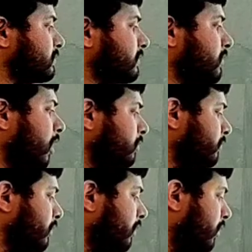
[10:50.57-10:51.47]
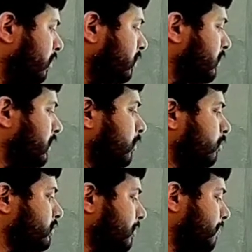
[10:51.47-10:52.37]
Siddharth Nagar,
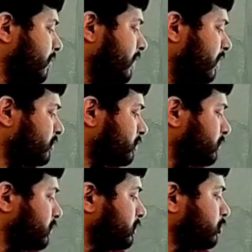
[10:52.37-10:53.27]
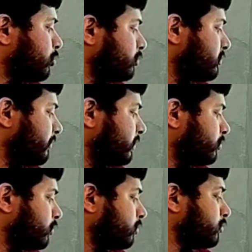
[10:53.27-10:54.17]
Uttar Pradesh
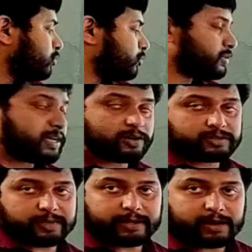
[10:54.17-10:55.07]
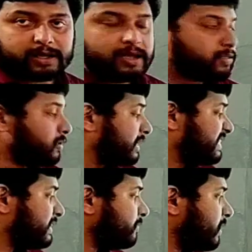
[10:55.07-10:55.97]
272207. The
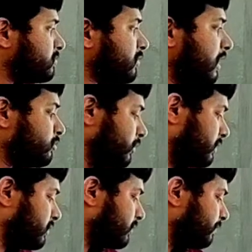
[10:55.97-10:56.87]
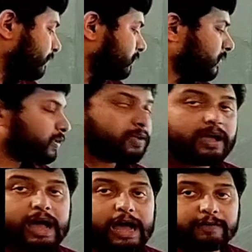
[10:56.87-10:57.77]
receiver's address.
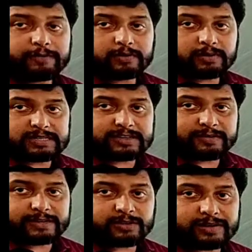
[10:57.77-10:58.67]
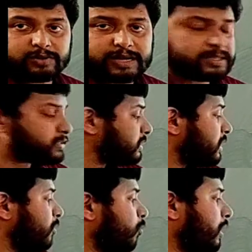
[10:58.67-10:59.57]
After the receiver's address,
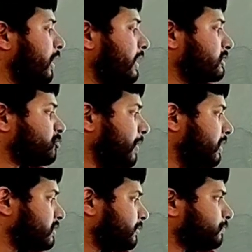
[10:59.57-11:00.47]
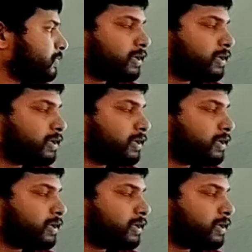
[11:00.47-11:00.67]
one line space.